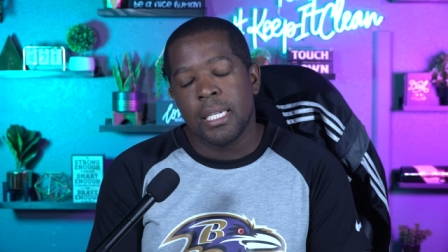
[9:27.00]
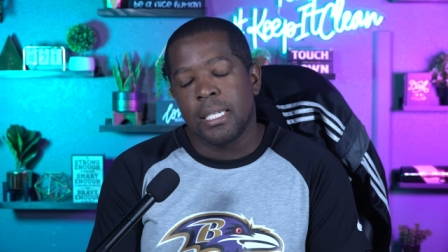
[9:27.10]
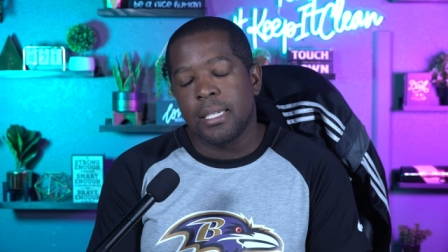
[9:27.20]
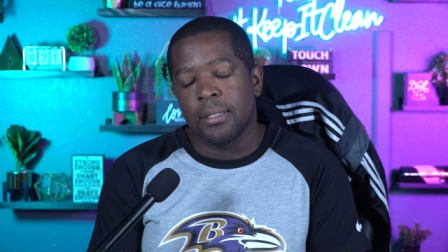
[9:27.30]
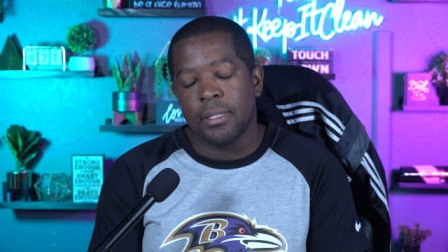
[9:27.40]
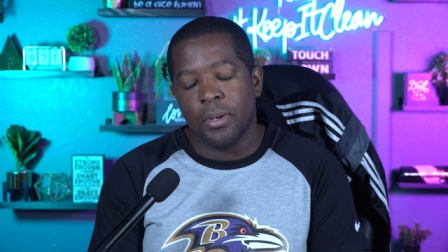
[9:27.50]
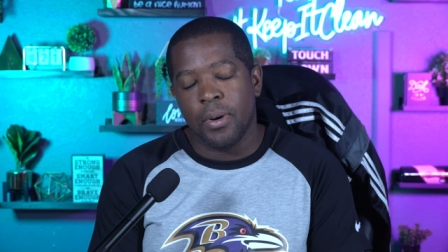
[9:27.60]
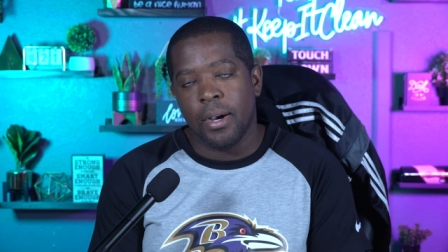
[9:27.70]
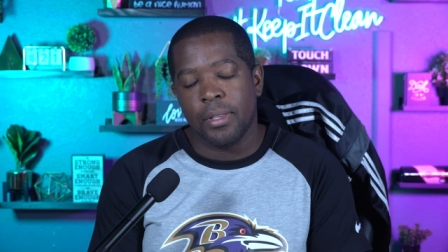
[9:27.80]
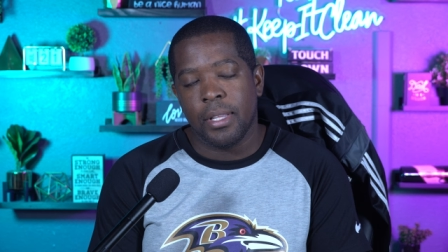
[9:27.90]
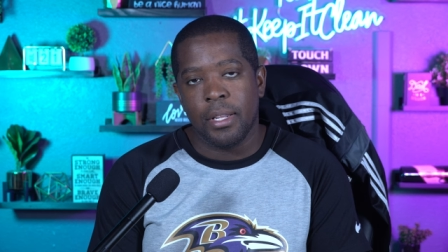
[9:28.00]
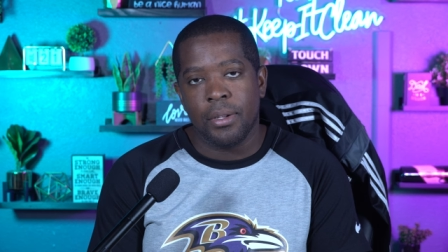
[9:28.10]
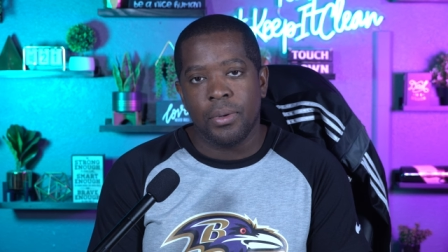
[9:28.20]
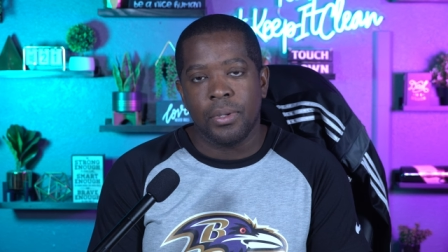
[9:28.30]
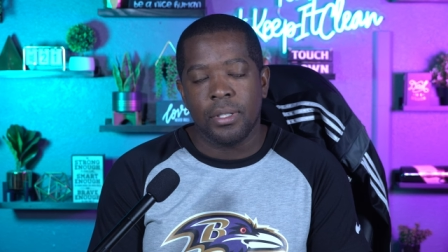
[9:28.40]
doesn't go out there
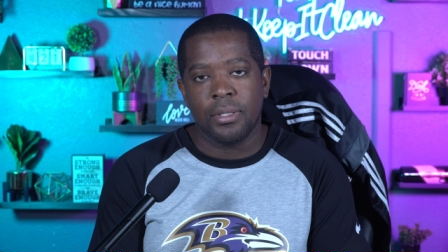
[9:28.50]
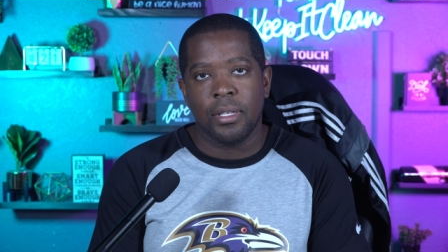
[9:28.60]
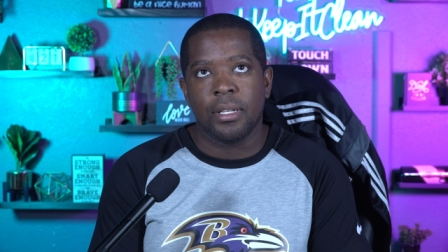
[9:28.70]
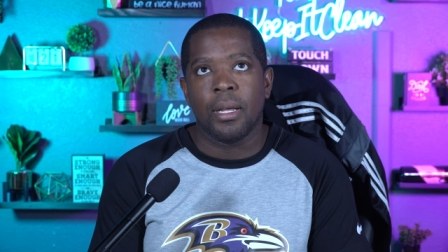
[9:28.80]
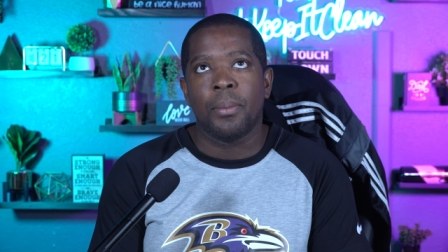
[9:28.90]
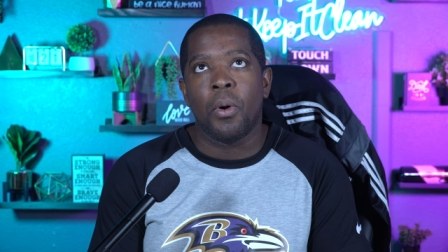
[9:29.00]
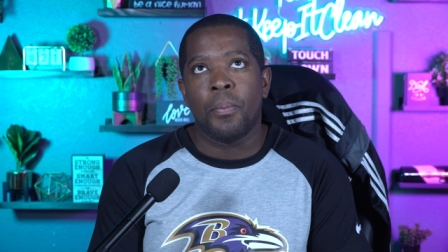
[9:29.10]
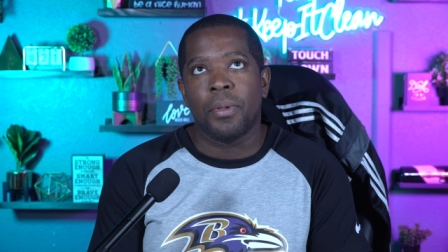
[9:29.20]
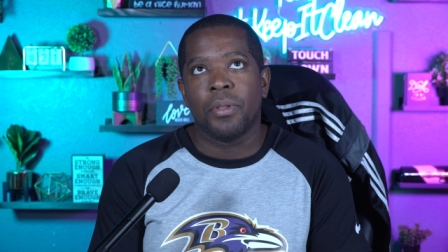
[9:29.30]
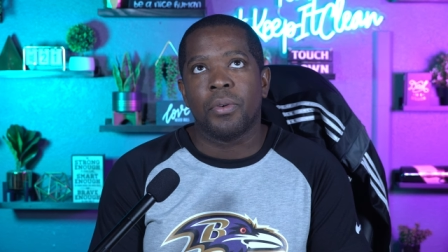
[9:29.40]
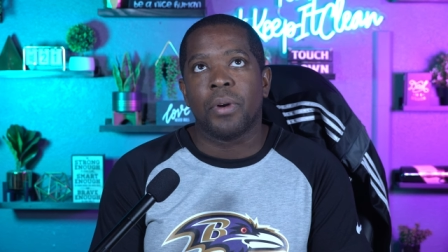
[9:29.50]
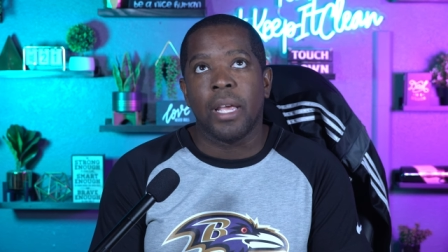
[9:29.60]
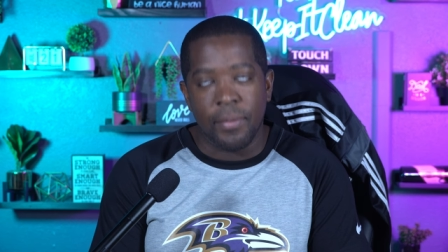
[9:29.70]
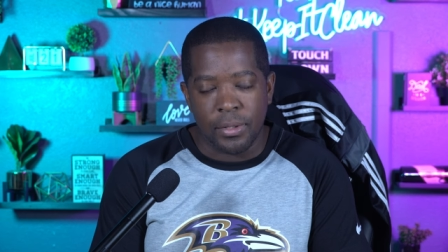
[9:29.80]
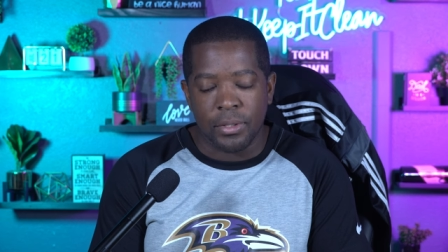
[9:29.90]
and do this year, and I'm hoping the
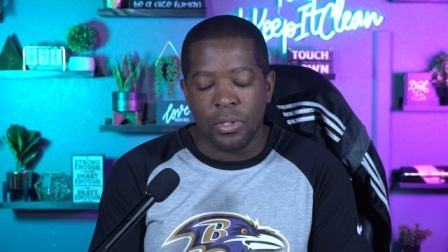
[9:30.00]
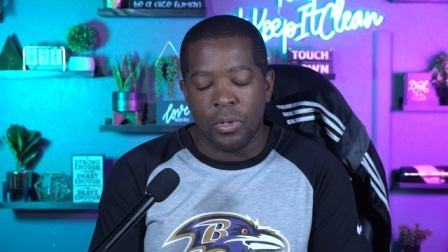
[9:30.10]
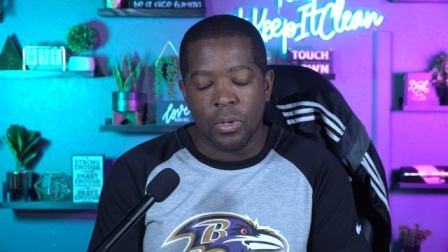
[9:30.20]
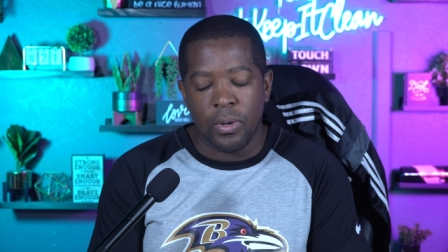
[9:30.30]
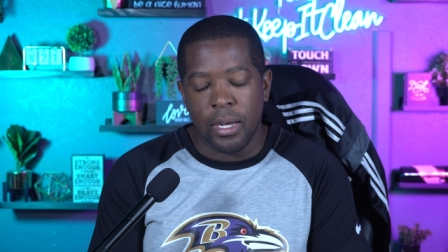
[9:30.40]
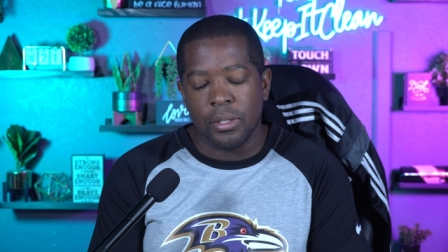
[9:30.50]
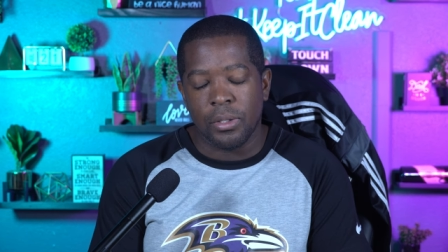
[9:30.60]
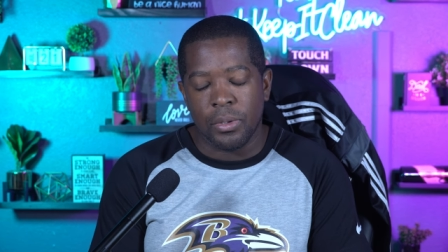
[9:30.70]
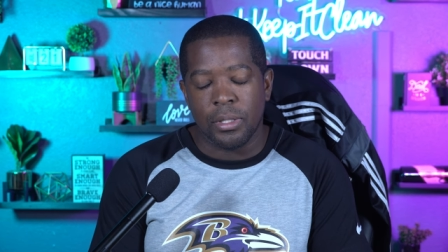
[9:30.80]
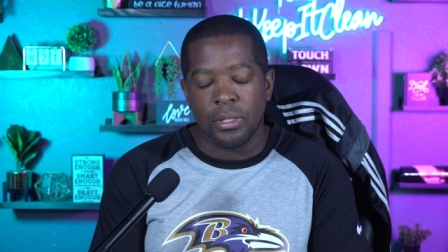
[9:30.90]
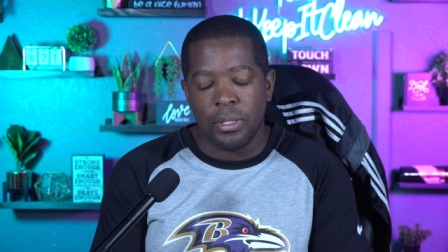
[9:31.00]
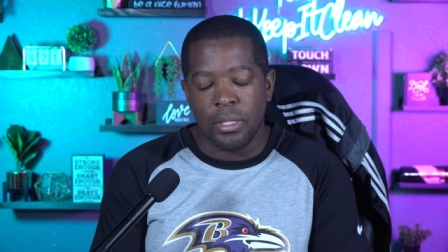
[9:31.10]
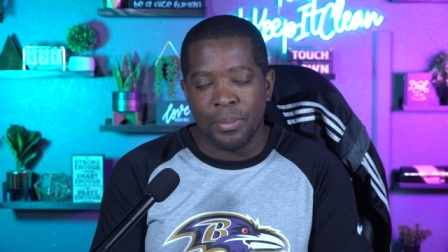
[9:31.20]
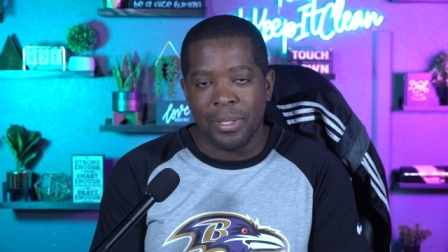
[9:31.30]
Ravens don't go out and do this year,